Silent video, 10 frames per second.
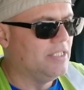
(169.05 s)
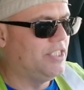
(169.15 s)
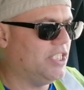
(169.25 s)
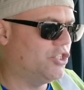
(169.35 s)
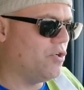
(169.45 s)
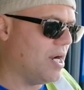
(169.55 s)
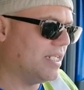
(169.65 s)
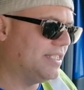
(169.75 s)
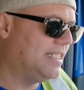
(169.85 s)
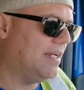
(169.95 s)
This truck
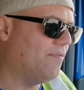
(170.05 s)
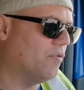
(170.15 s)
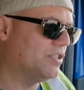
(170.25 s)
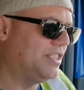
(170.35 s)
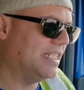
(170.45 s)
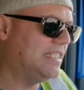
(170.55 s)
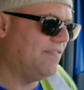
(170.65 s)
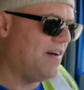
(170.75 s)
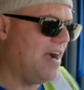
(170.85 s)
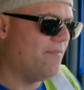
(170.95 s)
is set for
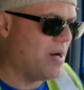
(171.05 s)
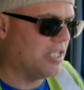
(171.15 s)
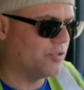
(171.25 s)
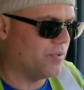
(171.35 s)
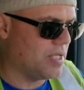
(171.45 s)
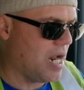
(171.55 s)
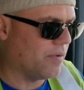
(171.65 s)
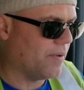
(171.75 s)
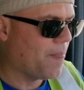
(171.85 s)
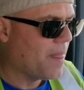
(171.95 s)
65 miles per hour.